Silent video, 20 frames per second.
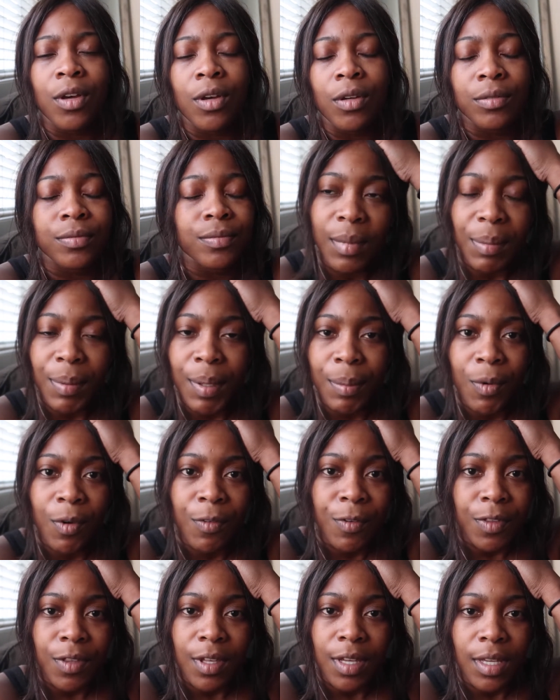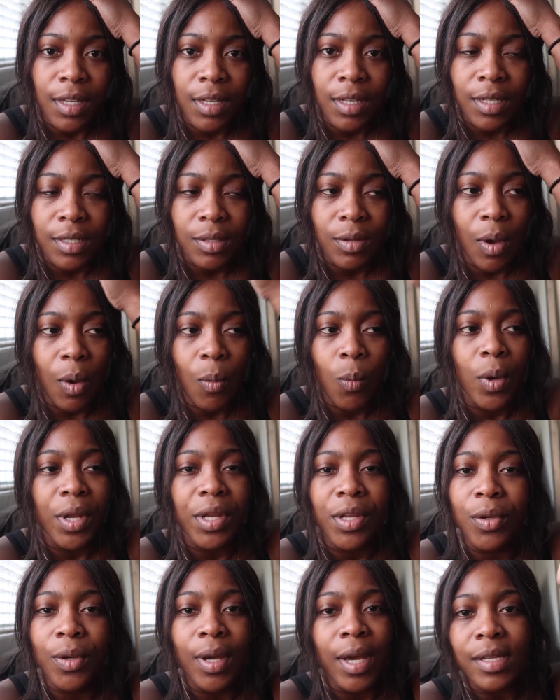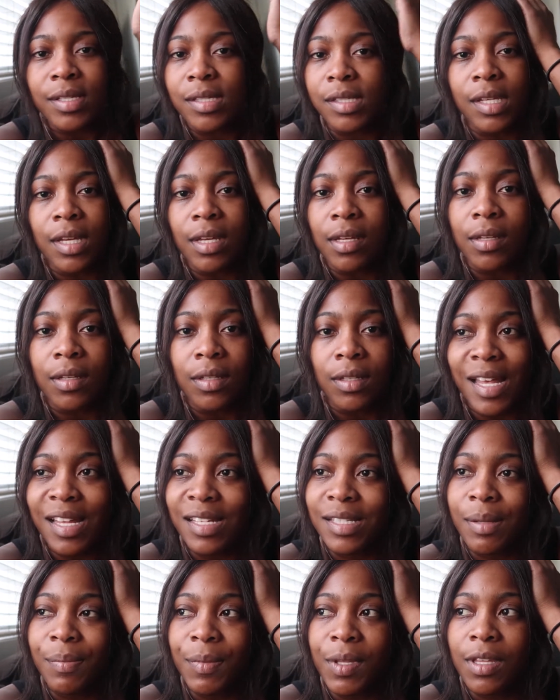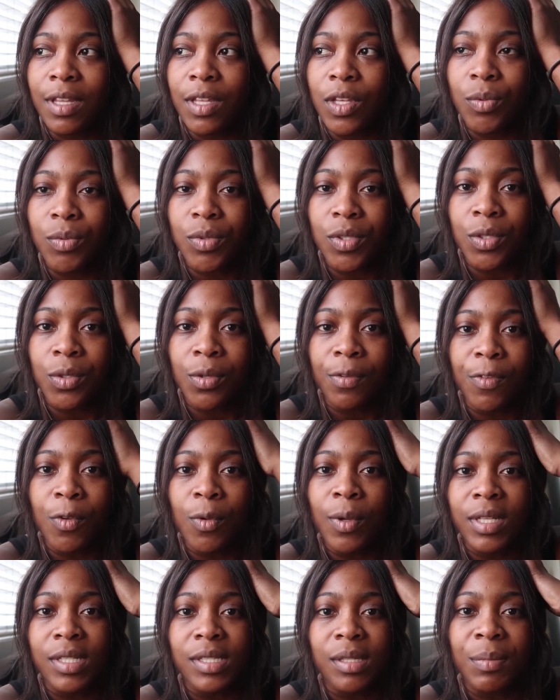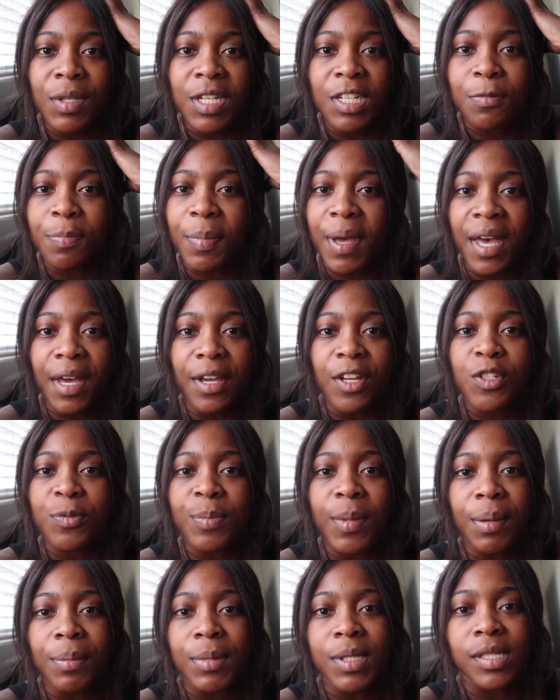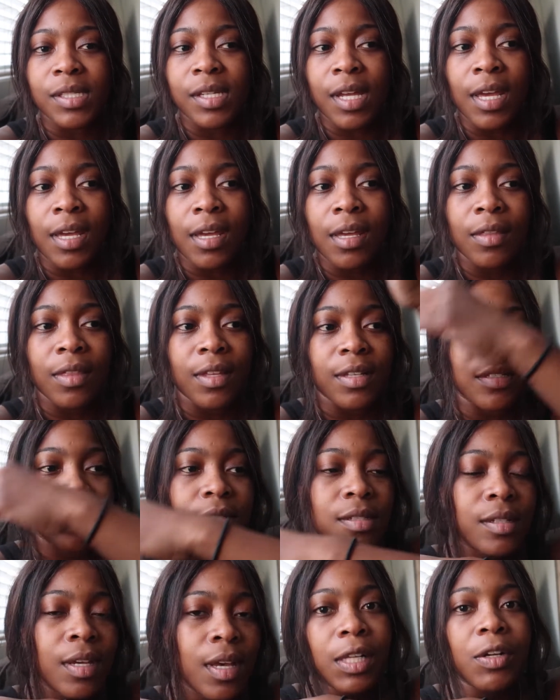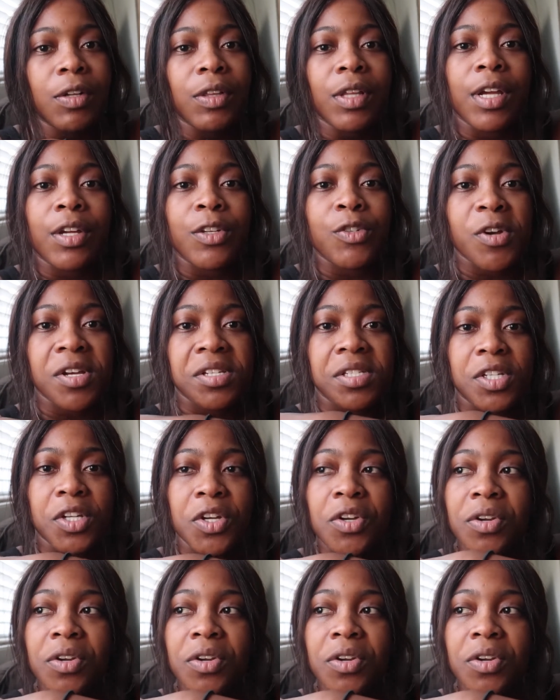know, maybe I'm overthinking it. What do you guys think? Is that something that you do if you get somebody's package by mistake that's clearly addressed to